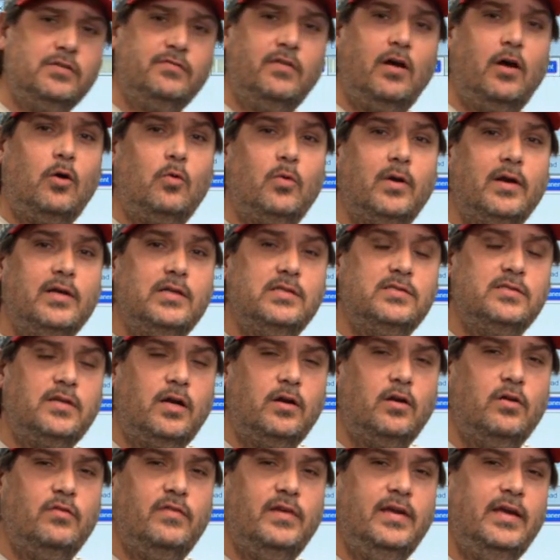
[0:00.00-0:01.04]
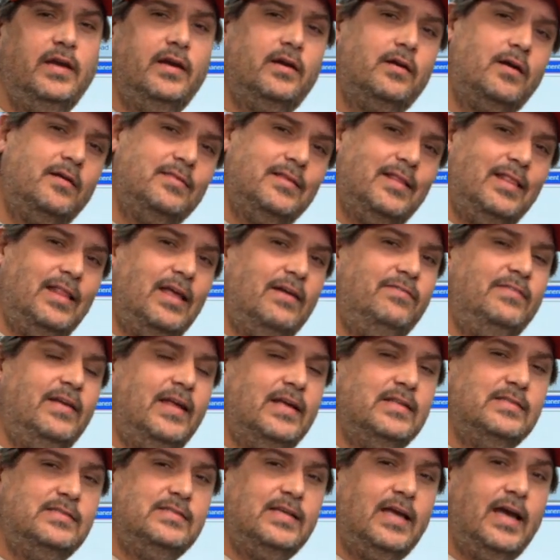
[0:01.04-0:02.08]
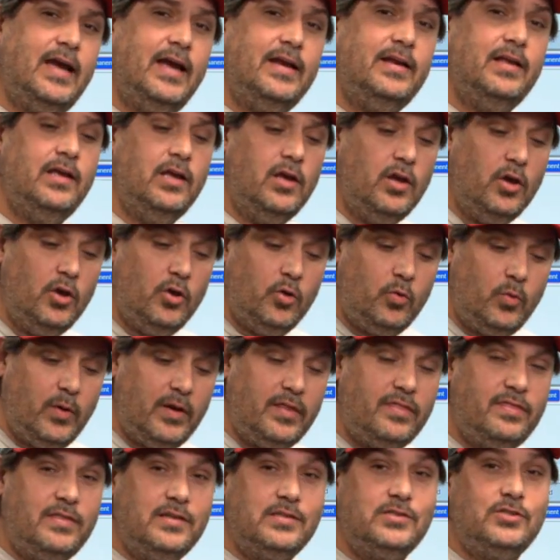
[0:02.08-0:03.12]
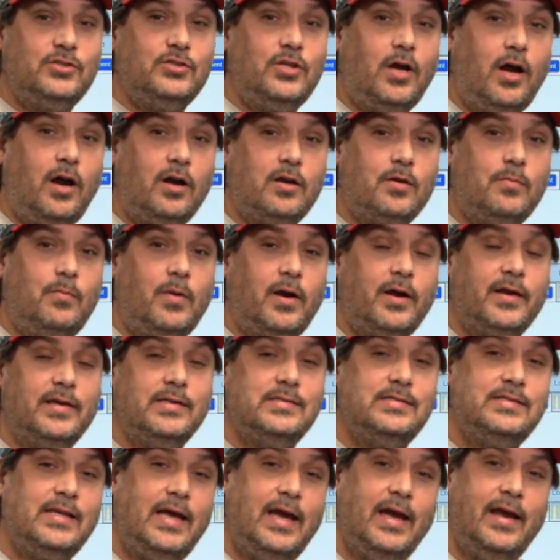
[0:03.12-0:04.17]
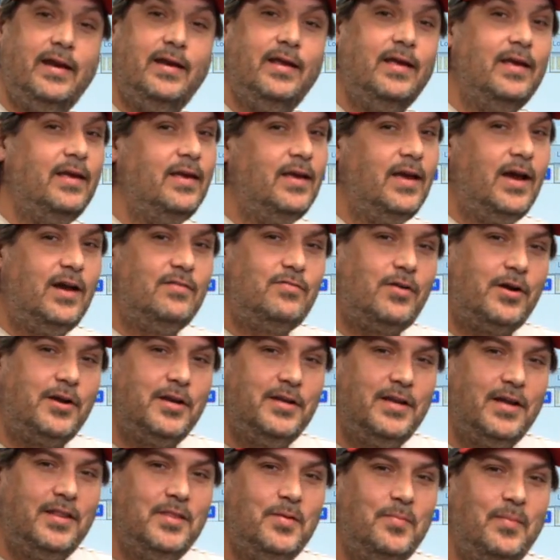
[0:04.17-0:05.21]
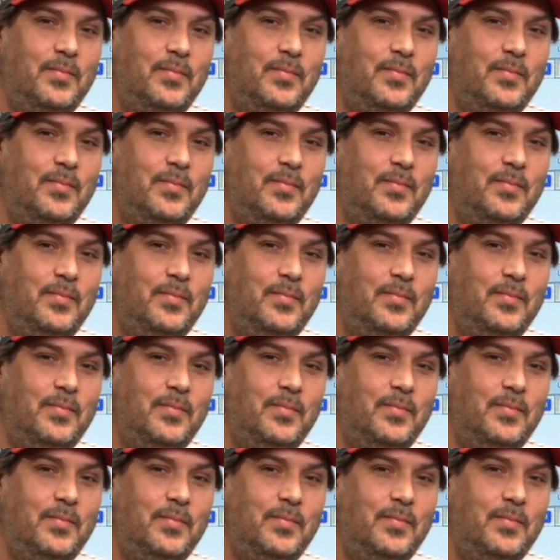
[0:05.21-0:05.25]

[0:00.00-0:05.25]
of all, we're going to start over here on the left-hand side with the stock market side. I've already done the